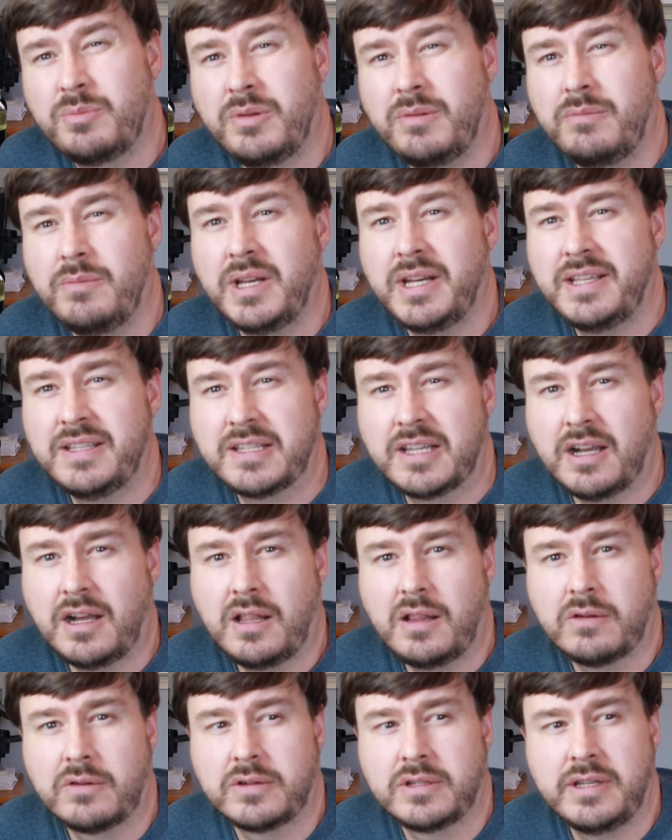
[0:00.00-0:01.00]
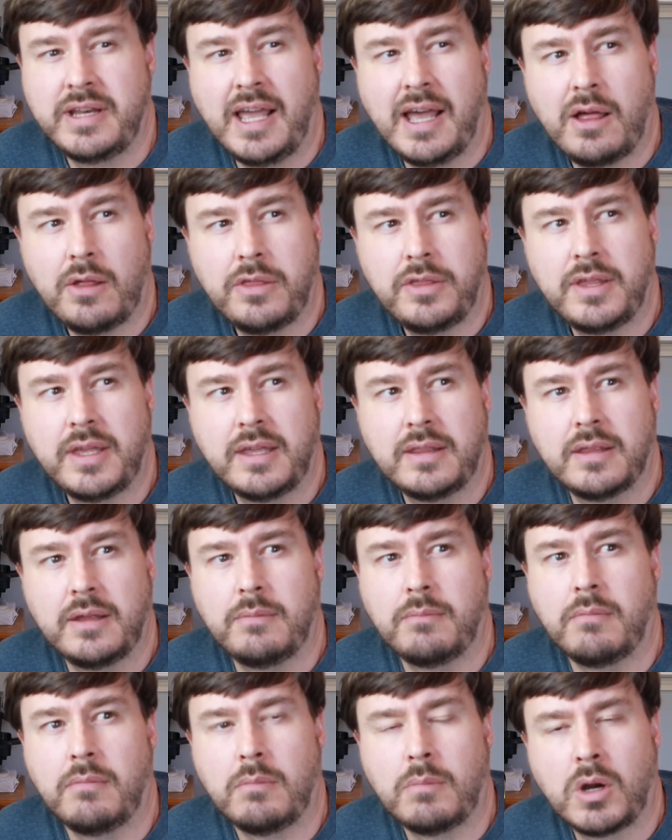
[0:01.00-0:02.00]
but many scholars now think
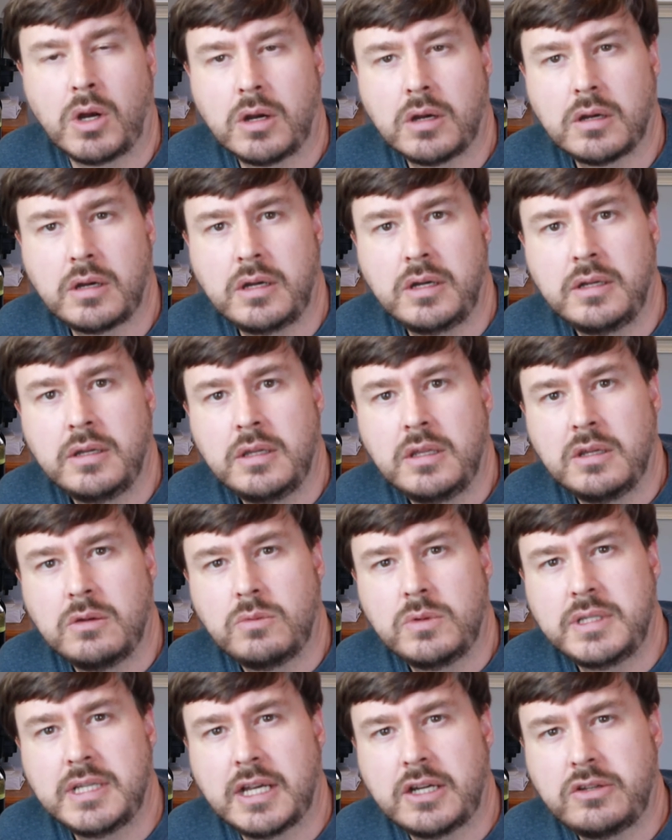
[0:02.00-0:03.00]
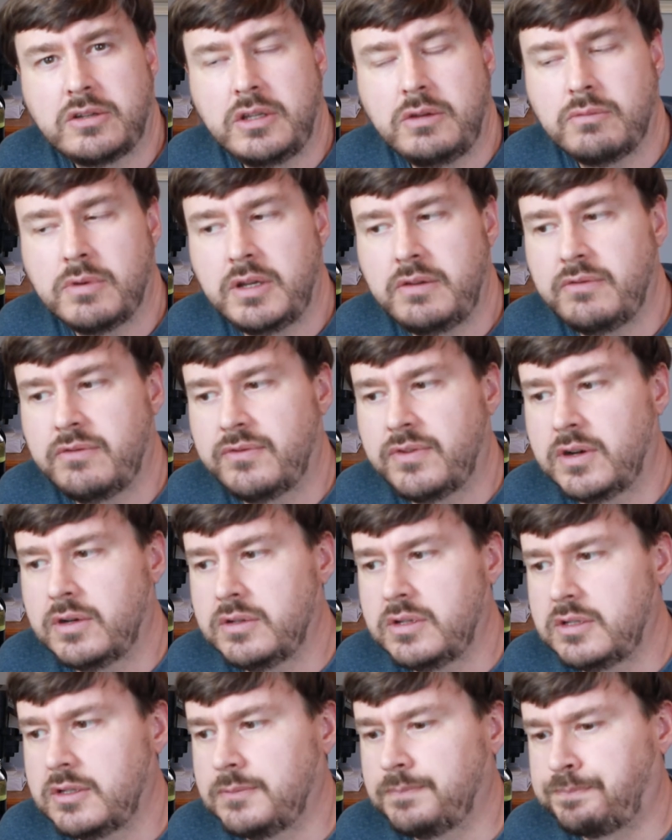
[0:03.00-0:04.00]
that Mark was actually written
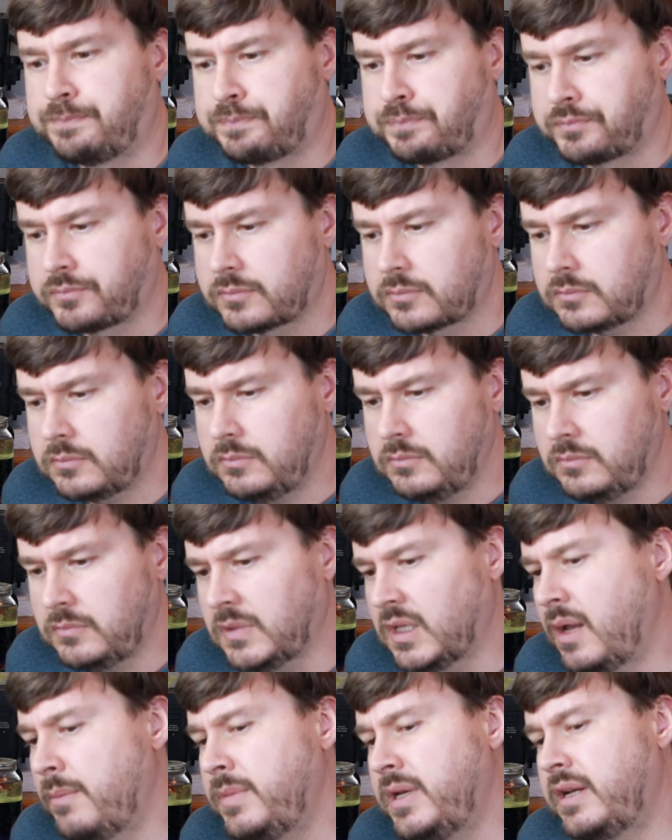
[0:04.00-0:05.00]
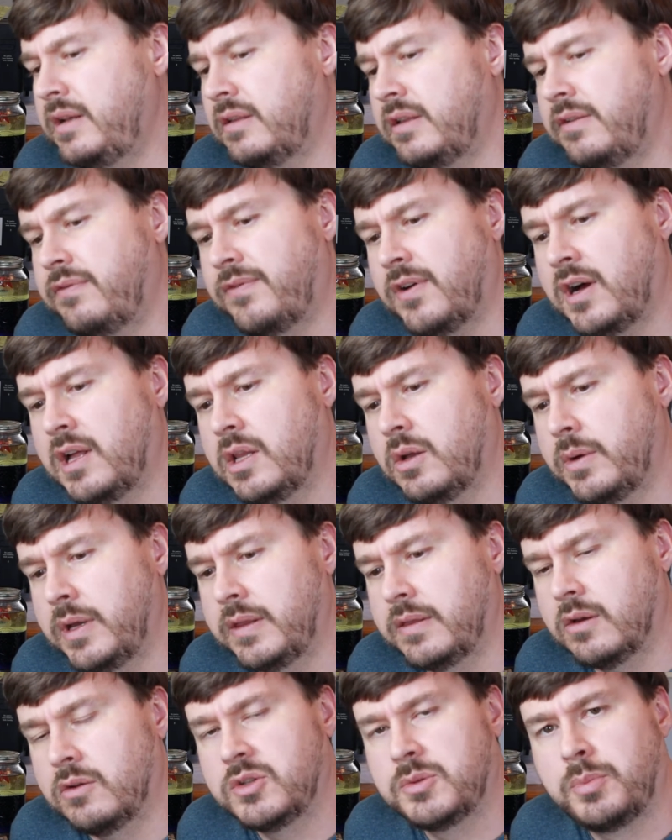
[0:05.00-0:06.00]
first. Immediately
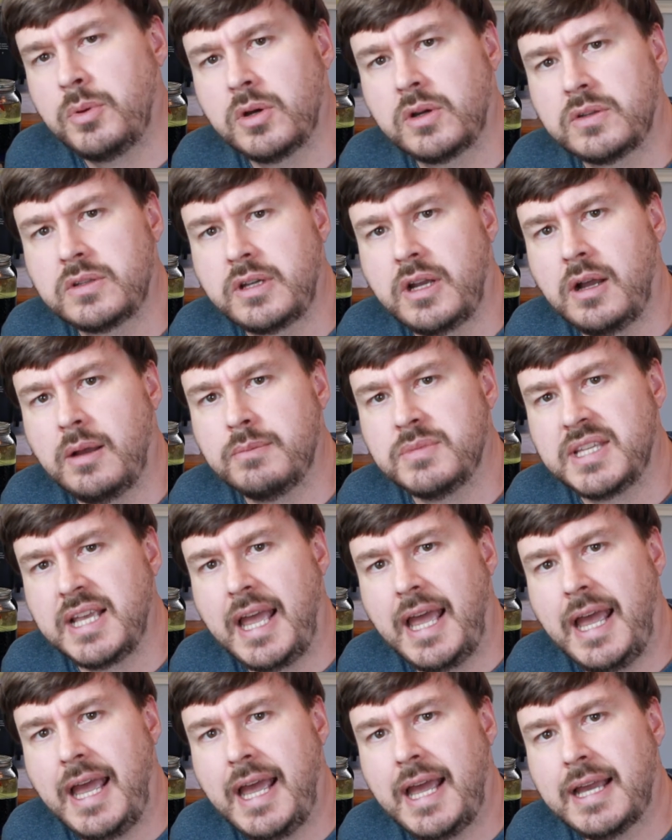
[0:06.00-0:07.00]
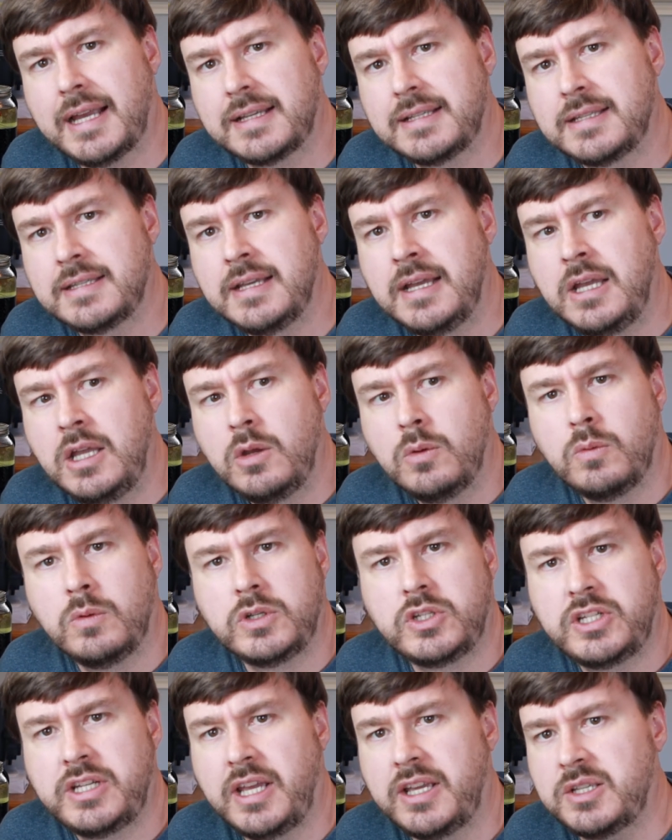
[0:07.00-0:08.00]
following those books comes Acts,
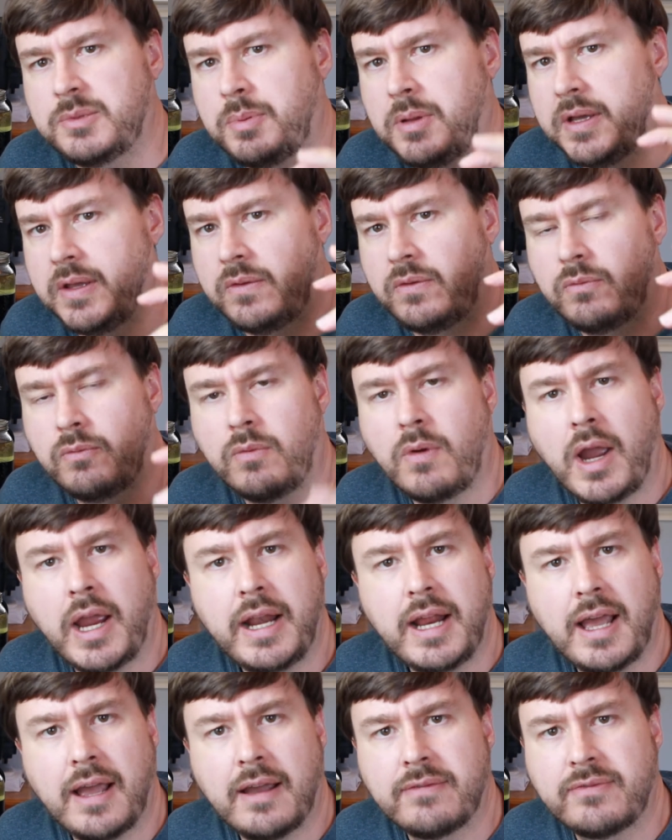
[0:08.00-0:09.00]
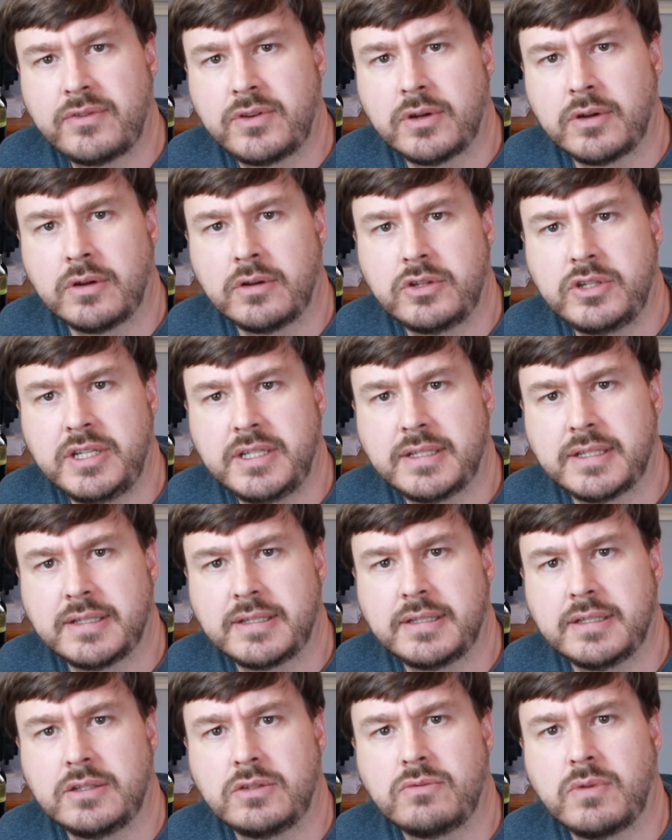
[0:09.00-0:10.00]
which takes place right after
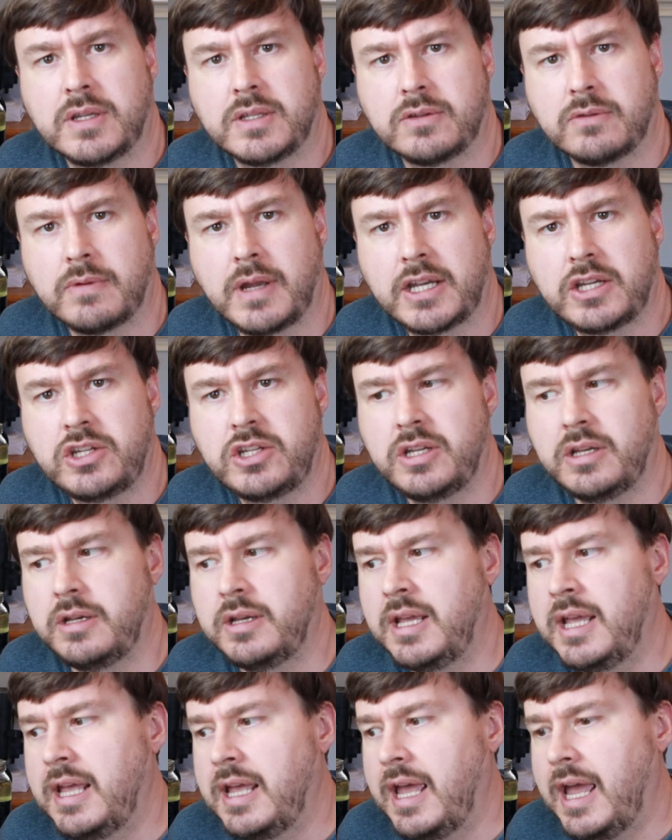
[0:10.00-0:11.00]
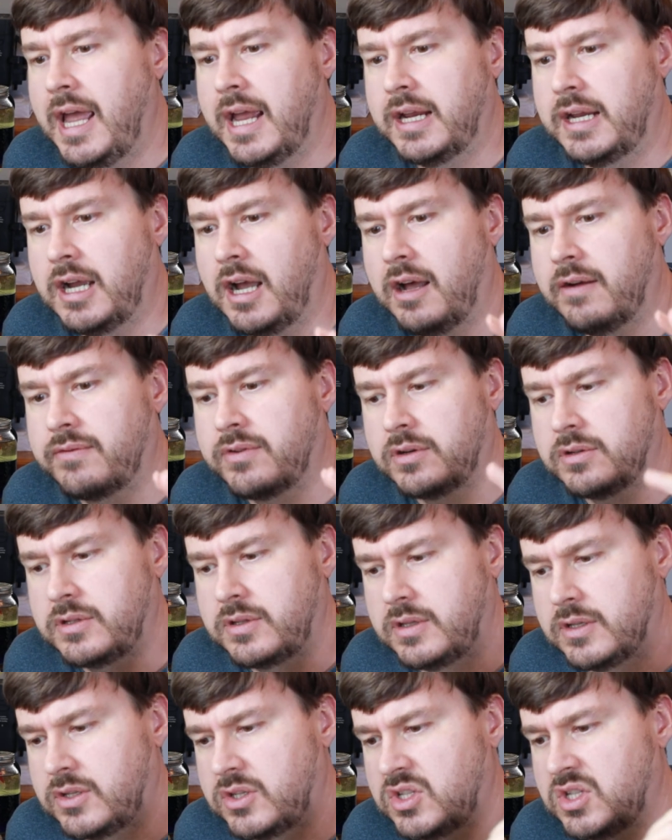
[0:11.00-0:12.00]
Jesus' resurrection and covers
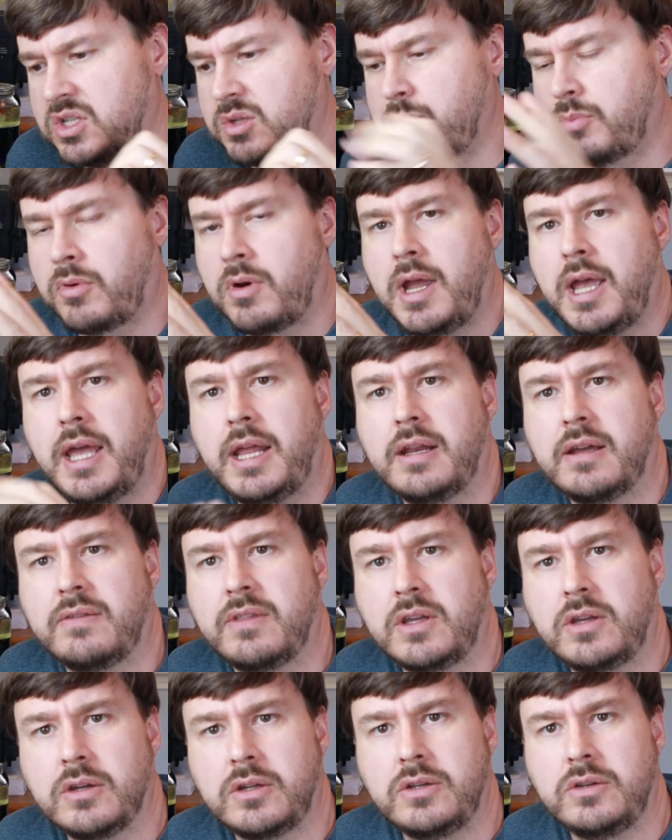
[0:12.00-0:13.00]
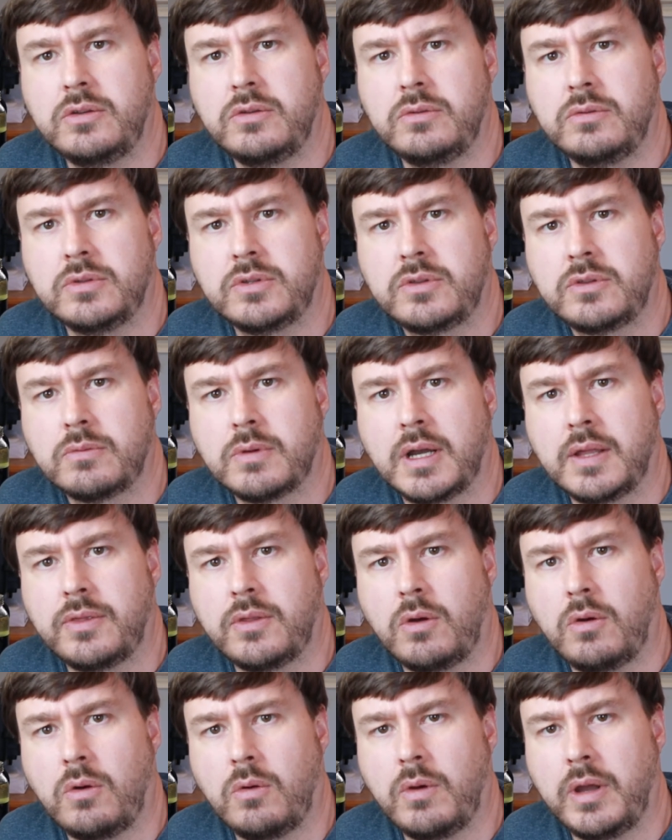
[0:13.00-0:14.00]
the spread of the good news throughout
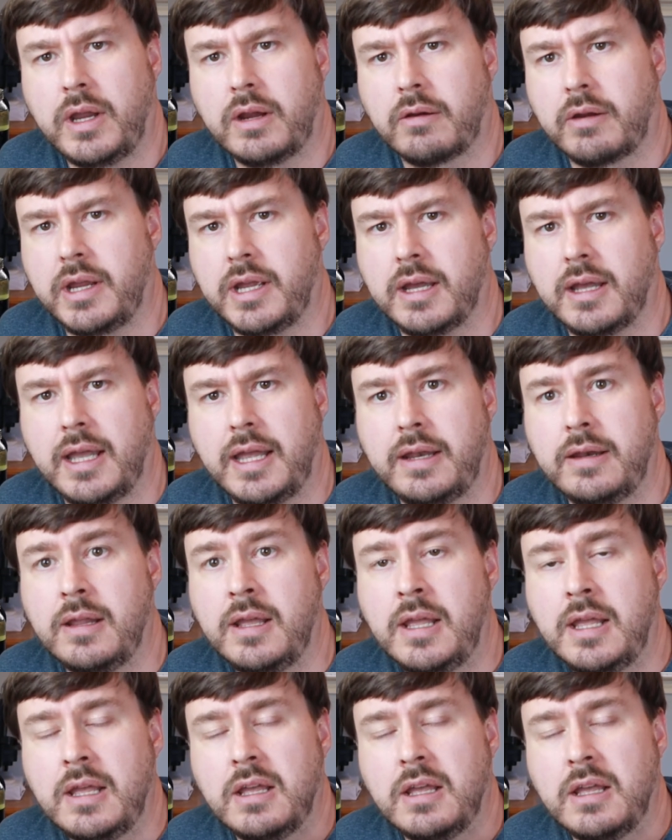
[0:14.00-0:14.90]
the whole area and